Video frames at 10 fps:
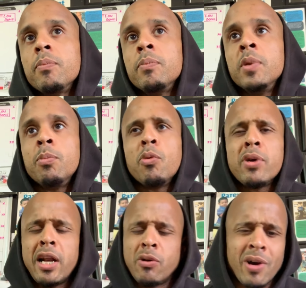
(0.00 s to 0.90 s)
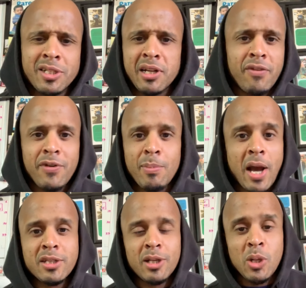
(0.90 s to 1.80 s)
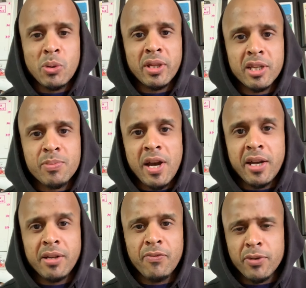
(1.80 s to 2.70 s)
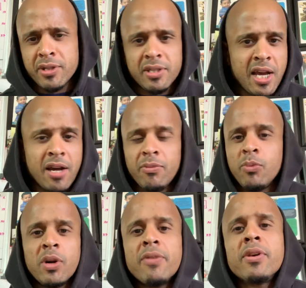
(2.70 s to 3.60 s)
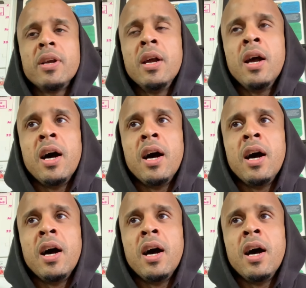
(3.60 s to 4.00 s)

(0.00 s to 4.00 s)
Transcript: Number one, I'd question if I'm actually loading the spine versus not, whatever.